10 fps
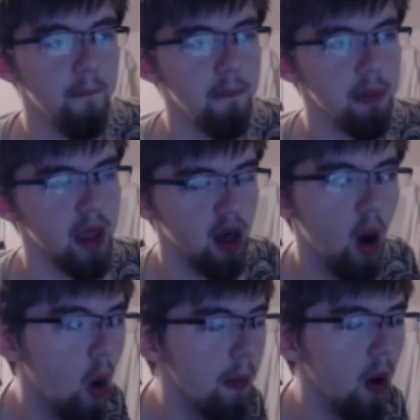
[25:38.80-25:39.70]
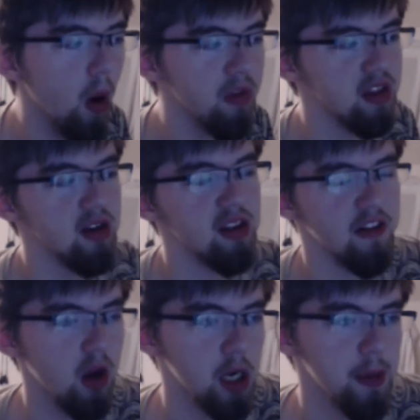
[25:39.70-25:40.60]
like, all these units I've
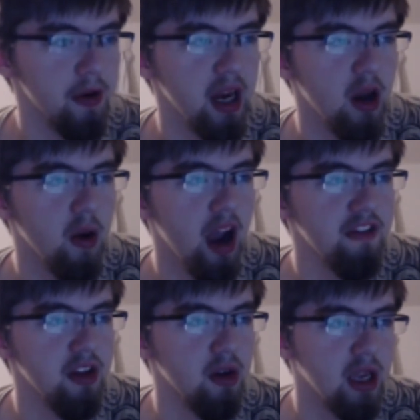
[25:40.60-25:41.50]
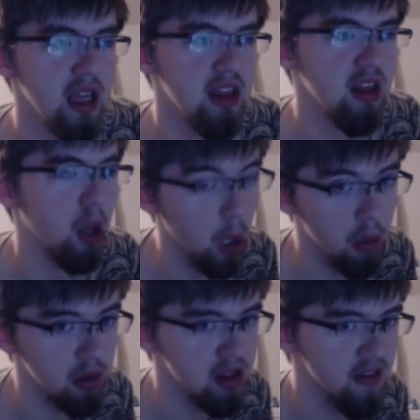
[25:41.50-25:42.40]
talked about right now have their gates
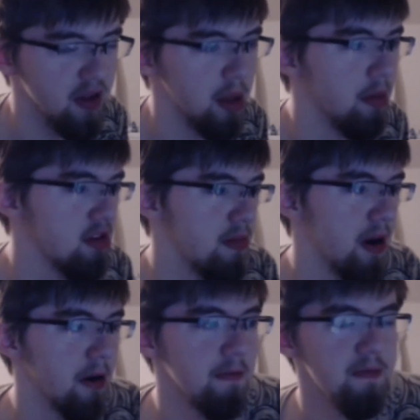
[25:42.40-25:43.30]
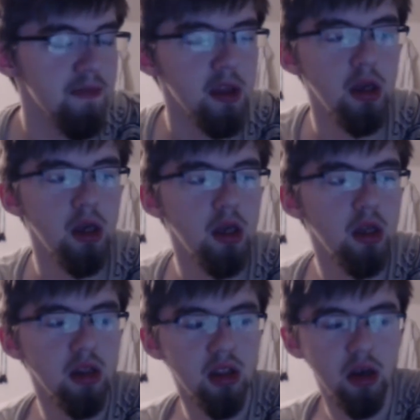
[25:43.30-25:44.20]
closed for the most part.
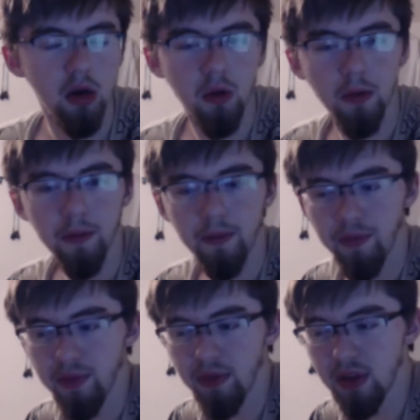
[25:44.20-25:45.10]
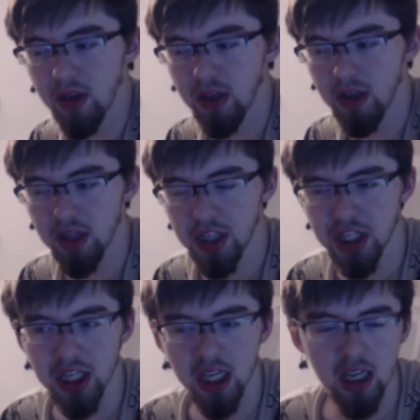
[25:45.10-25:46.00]
So
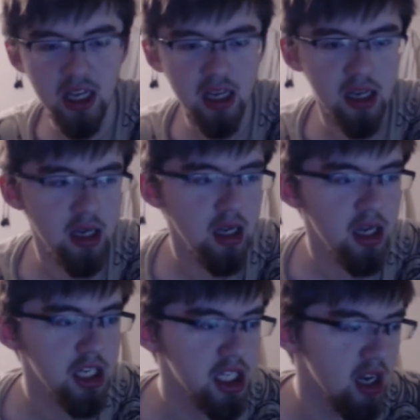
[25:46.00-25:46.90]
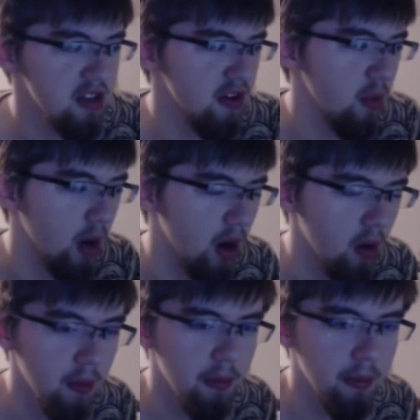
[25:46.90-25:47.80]
she does very well,
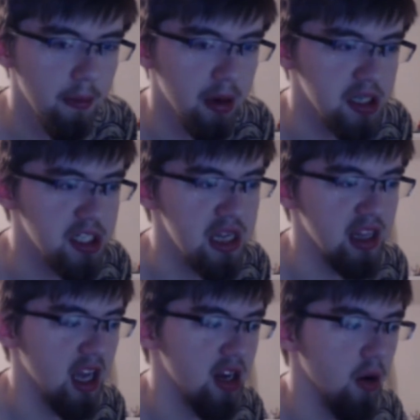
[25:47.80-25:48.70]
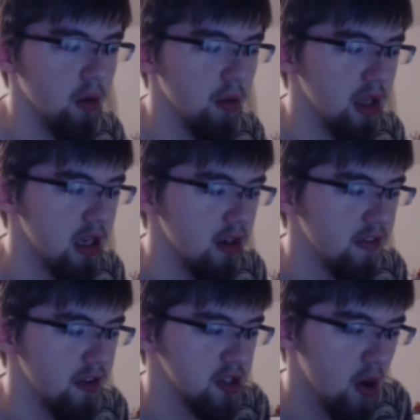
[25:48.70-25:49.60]
but she's, again, only good
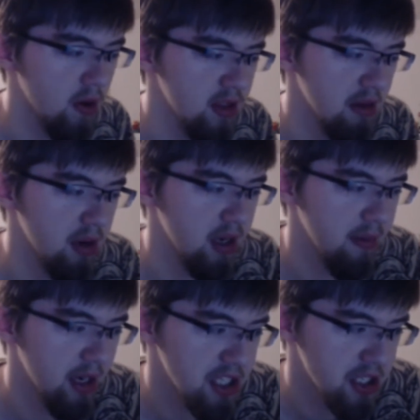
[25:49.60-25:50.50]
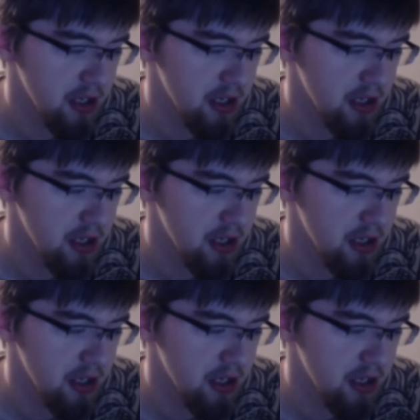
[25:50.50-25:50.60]
for taunting pretty much.